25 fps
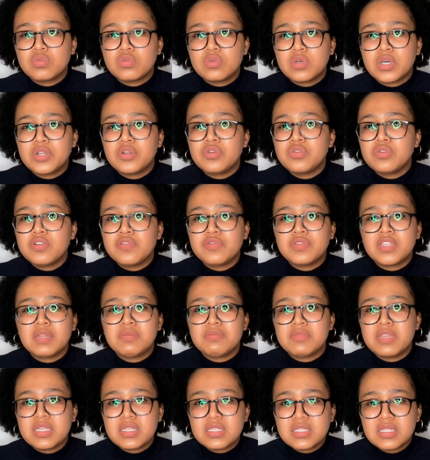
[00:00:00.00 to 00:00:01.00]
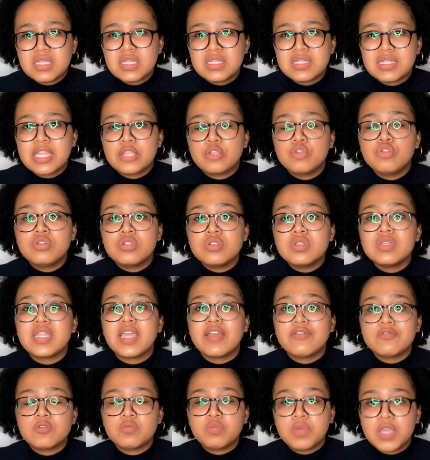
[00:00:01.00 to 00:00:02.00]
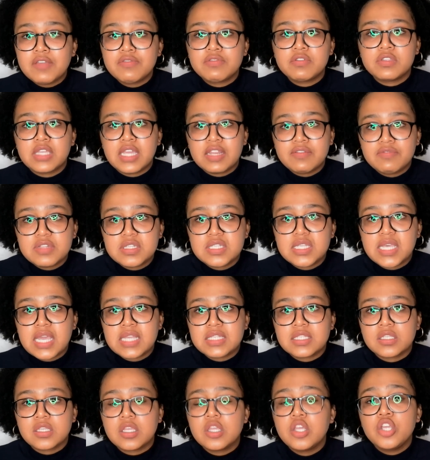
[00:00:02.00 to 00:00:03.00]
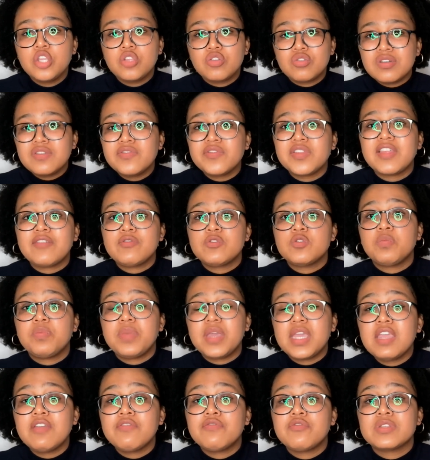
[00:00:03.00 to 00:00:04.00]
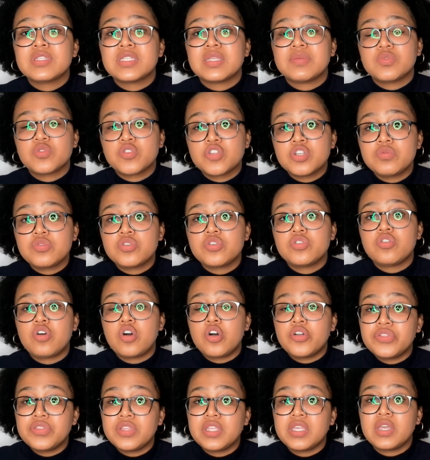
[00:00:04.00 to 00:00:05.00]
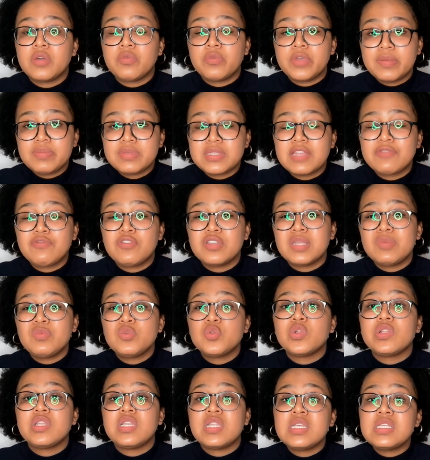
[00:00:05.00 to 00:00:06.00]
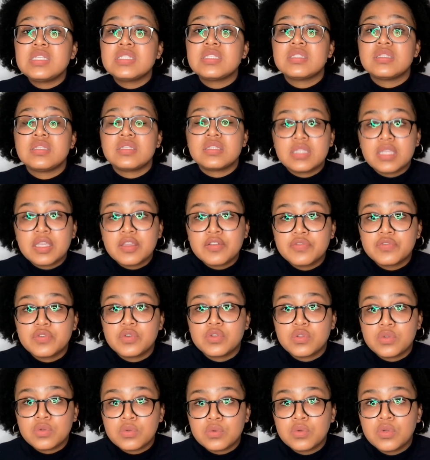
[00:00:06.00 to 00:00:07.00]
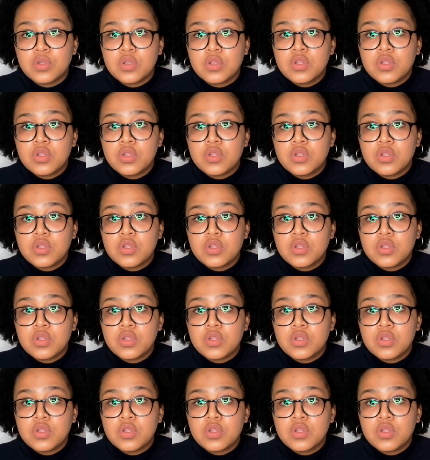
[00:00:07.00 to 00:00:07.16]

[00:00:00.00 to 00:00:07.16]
I don't know if that makes sense. Like, you didn't have to pay for the advertising. You didn't even have to pay for subscription on their website for them to list this thing for you.